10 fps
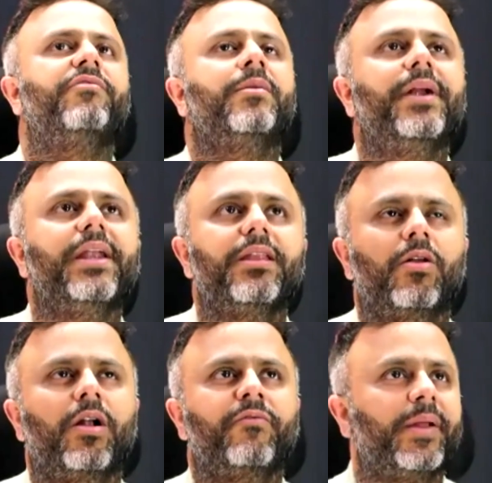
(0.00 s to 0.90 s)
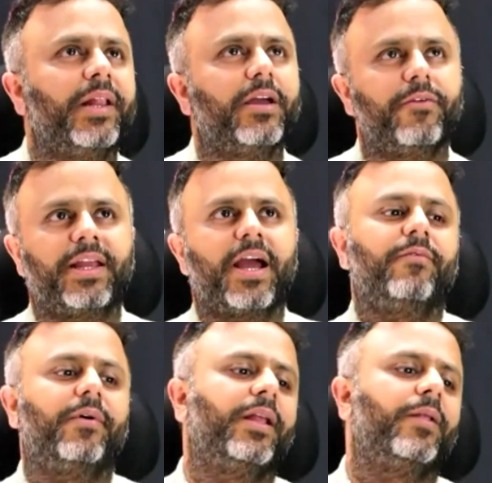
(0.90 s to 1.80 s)
so if somebody is not familiar with
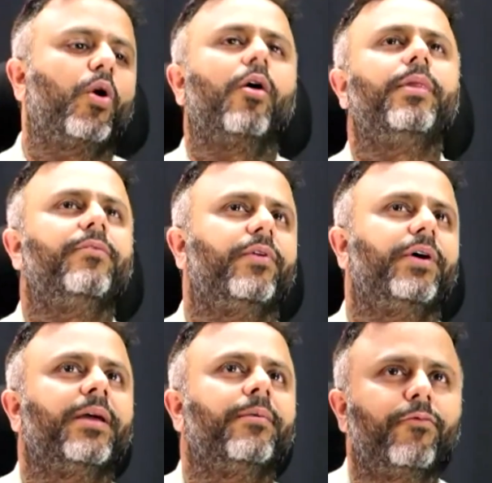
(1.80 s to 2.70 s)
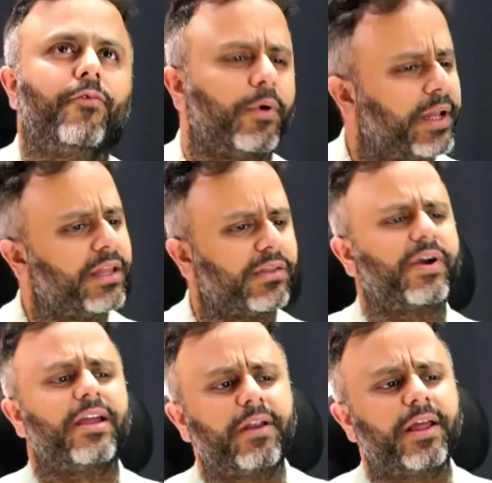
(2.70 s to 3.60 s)
Canva, then probably for them 4 days,
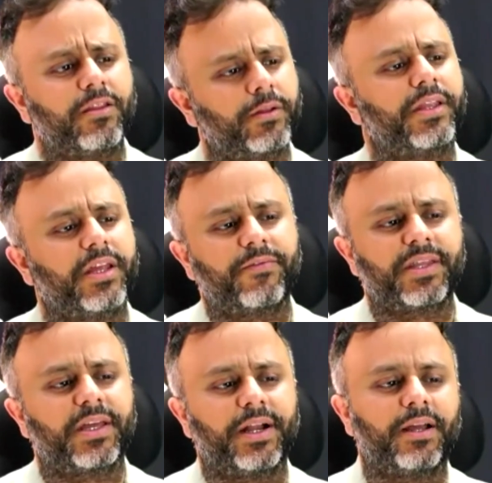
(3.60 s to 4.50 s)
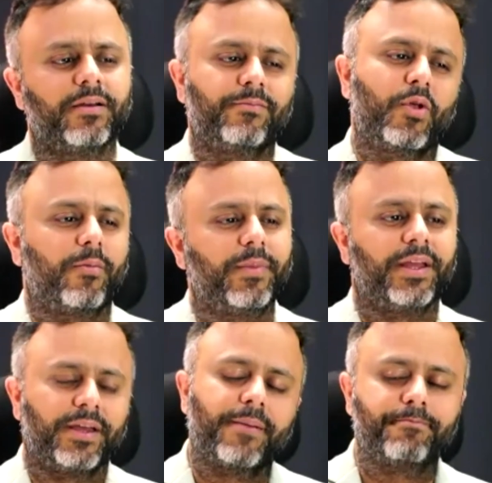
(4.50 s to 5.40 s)
5 days on the safer side.
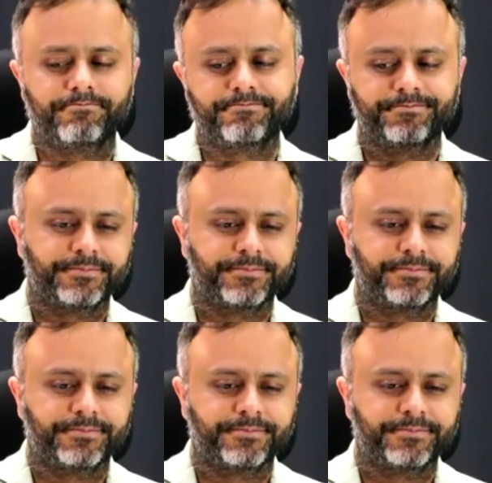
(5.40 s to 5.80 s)
Probably. Yep.